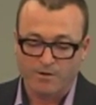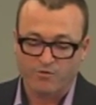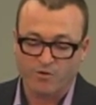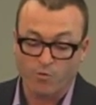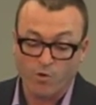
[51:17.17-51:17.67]

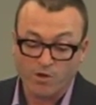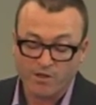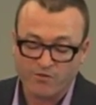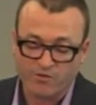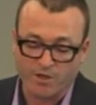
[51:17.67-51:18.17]
So
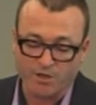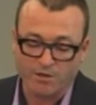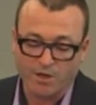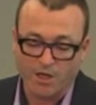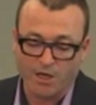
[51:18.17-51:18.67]

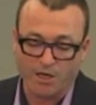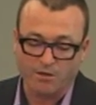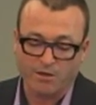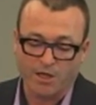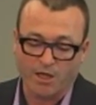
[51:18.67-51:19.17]
Wilkinson
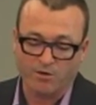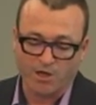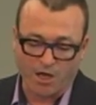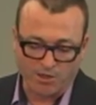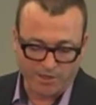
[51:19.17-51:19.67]
and, and
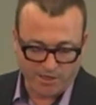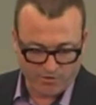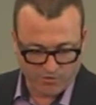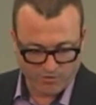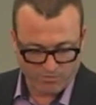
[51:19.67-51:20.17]

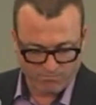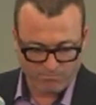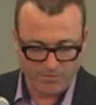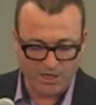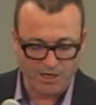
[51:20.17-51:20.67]
colleagues,
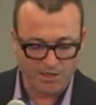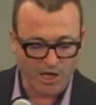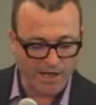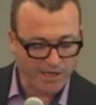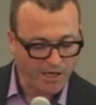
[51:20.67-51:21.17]
uh,
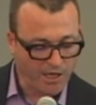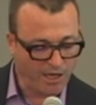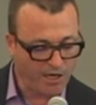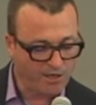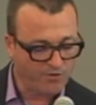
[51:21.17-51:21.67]
Guy
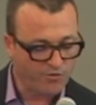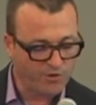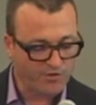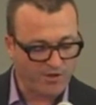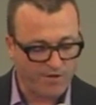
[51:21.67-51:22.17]
Kahane and
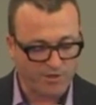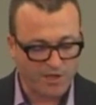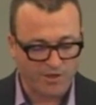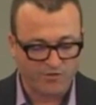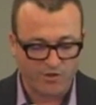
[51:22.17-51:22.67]
Julian
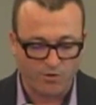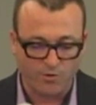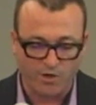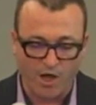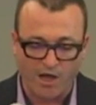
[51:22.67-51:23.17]

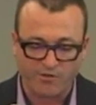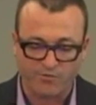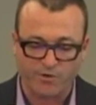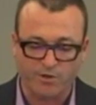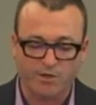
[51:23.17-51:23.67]
Sabulescu at
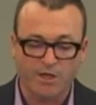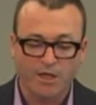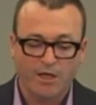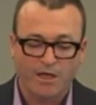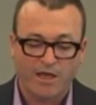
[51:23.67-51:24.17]
Oxford,
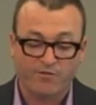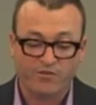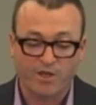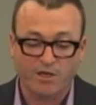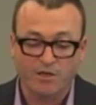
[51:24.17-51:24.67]
have
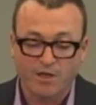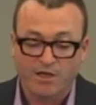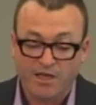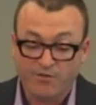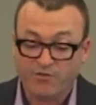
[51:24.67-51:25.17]
said,
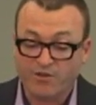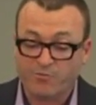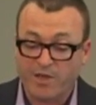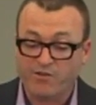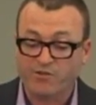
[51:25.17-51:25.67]
if
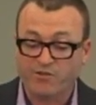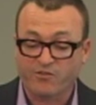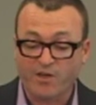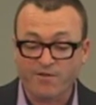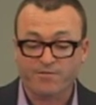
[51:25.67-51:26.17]
such patients
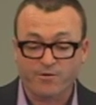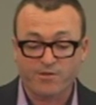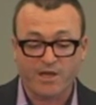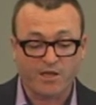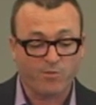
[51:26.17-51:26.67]

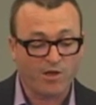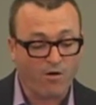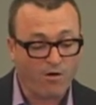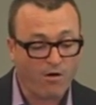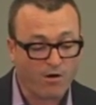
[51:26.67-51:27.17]
suffer, they can be
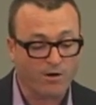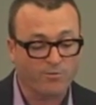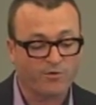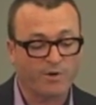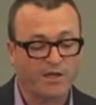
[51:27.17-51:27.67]

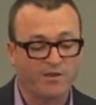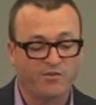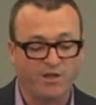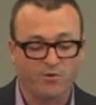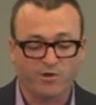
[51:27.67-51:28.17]
harmed by
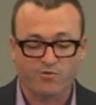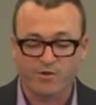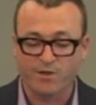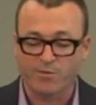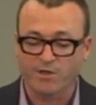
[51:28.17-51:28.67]
continuing
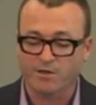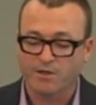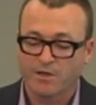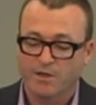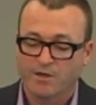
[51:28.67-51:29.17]
treatment.
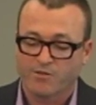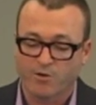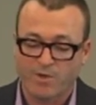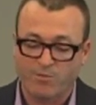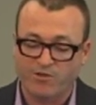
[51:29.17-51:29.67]

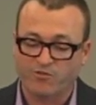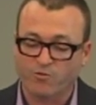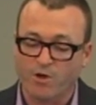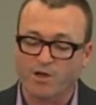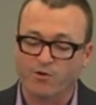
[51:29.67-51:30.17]
There may be
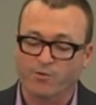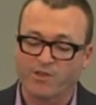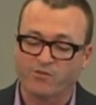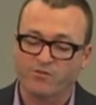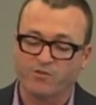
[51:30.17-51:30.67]
stronger
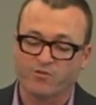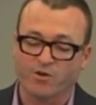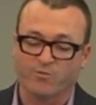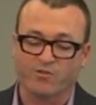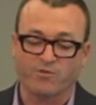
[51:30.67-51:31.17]
reasons in
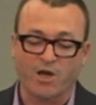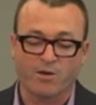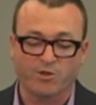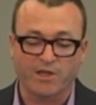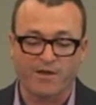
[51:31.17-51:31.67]
terms of
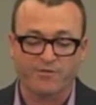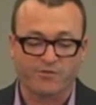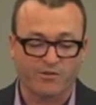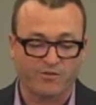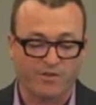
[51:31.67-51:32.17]

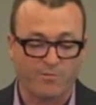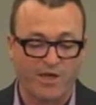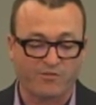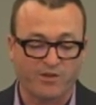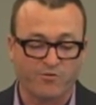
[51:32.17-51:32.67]
non-maleficence and the
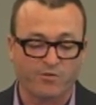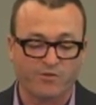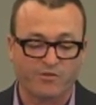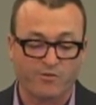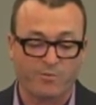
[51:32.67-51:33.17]
best
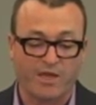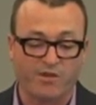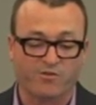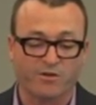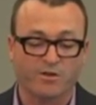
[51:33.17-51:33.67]
interests of the
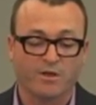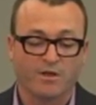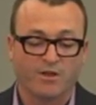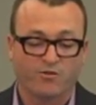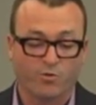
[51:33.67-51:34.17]
patient
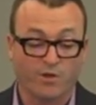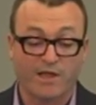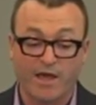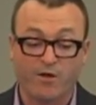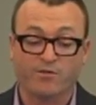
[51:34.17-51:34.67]
to
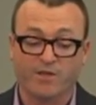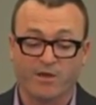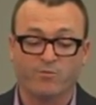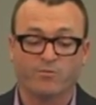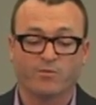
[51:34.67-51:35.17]
allow
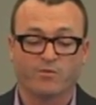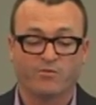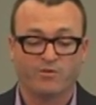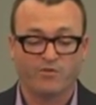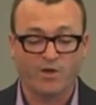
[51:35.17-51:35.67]
them
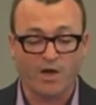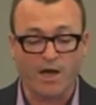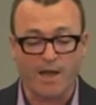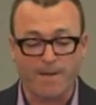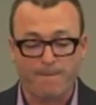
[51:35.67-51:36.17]
to
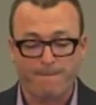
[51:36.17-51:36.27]
die.